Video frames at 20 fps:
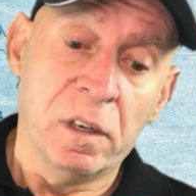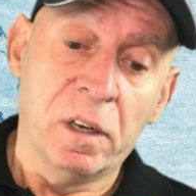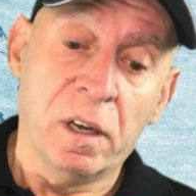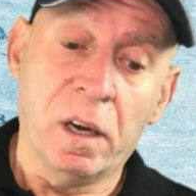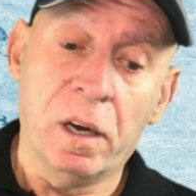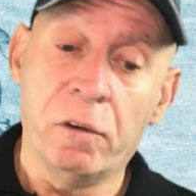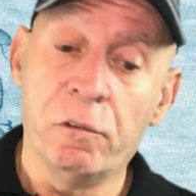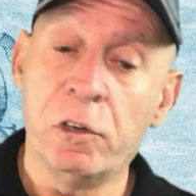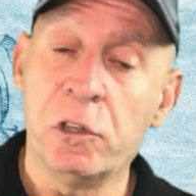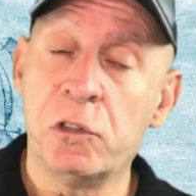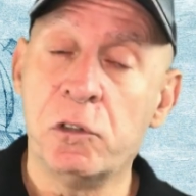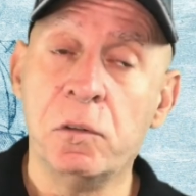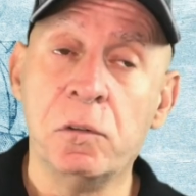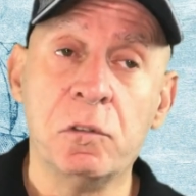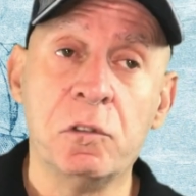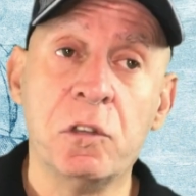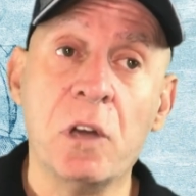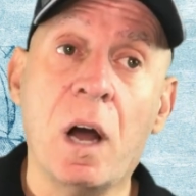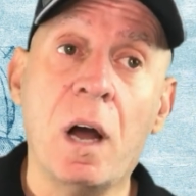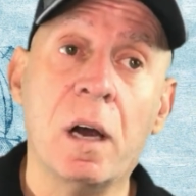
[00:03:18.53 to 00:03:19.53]
An original
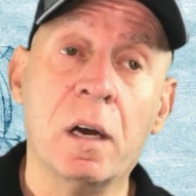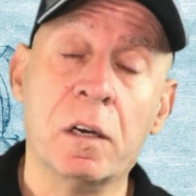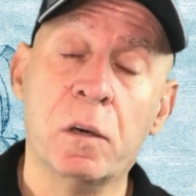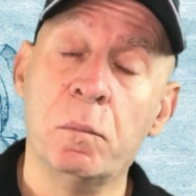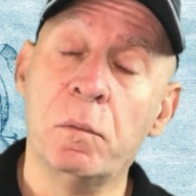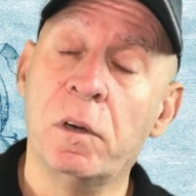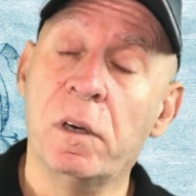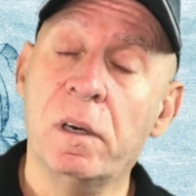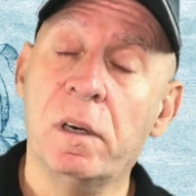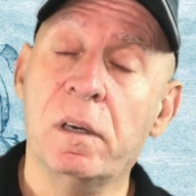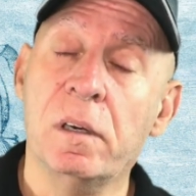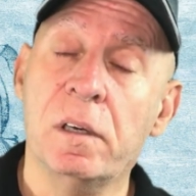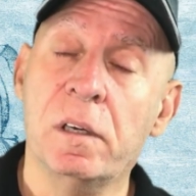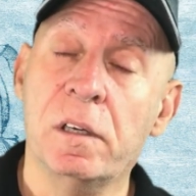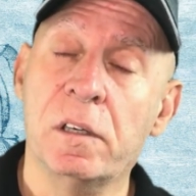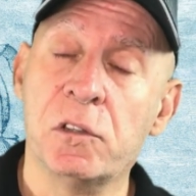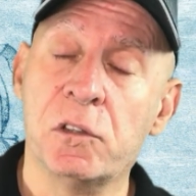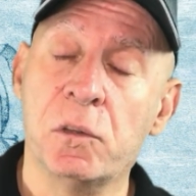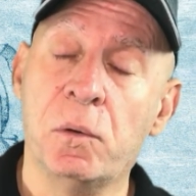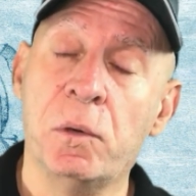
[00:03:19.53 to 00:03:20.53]
document
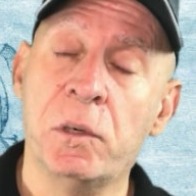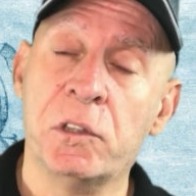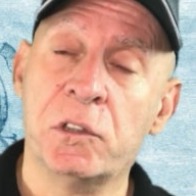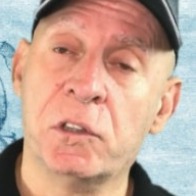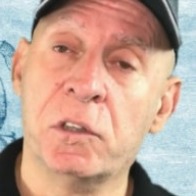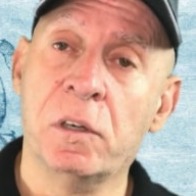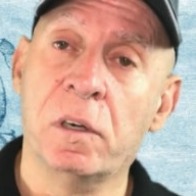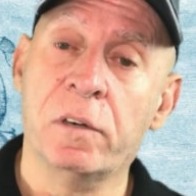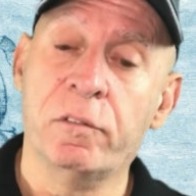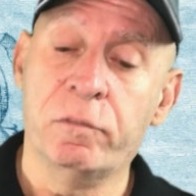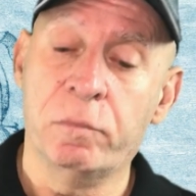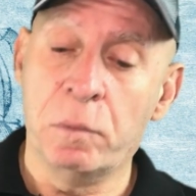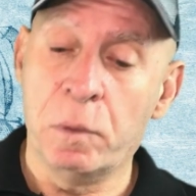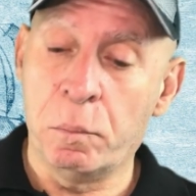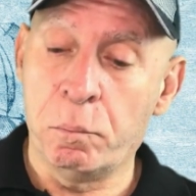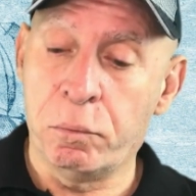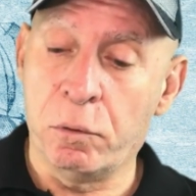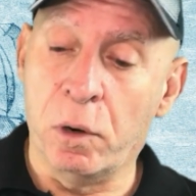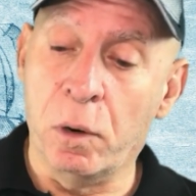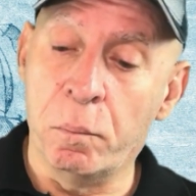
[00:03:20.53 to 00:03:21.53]
is always good from
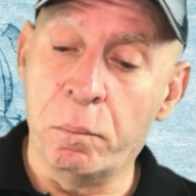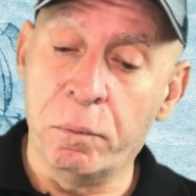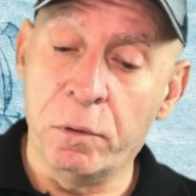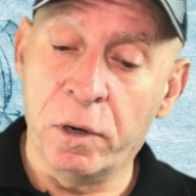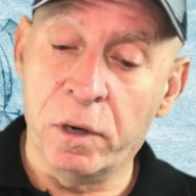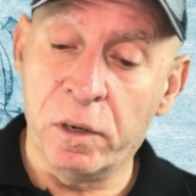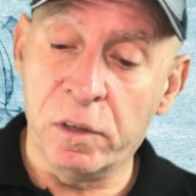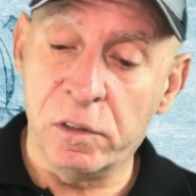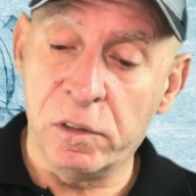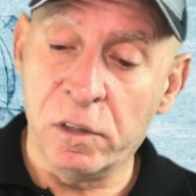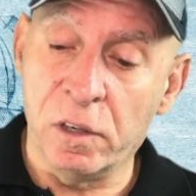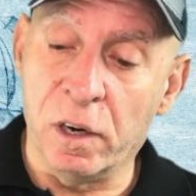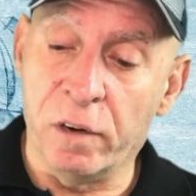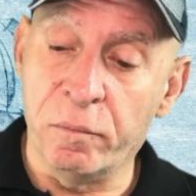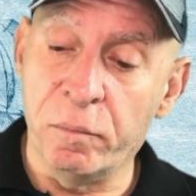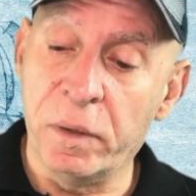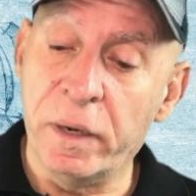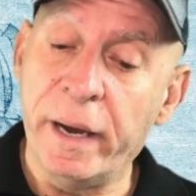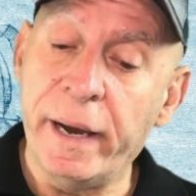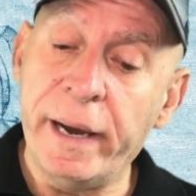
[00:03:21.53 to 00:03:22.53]
appropriate
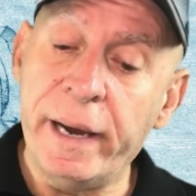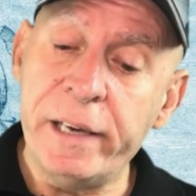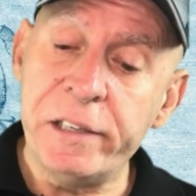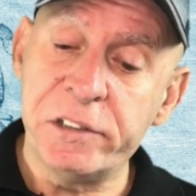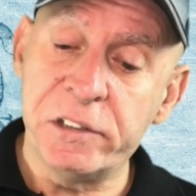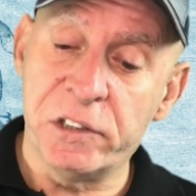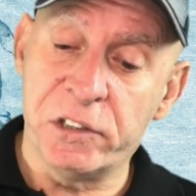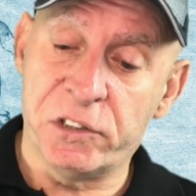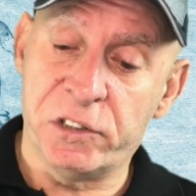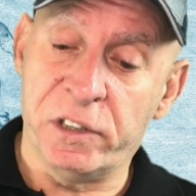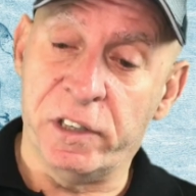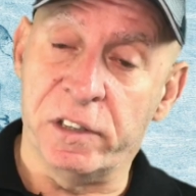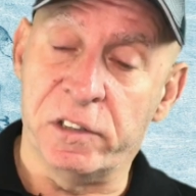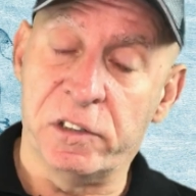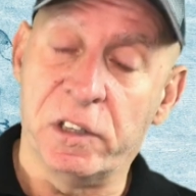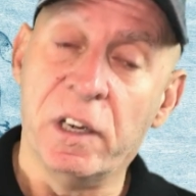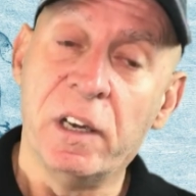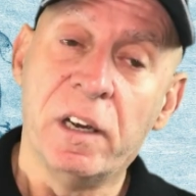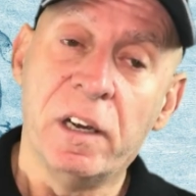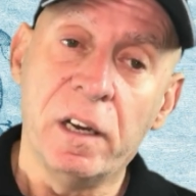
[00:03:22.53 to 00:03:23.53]
government agencies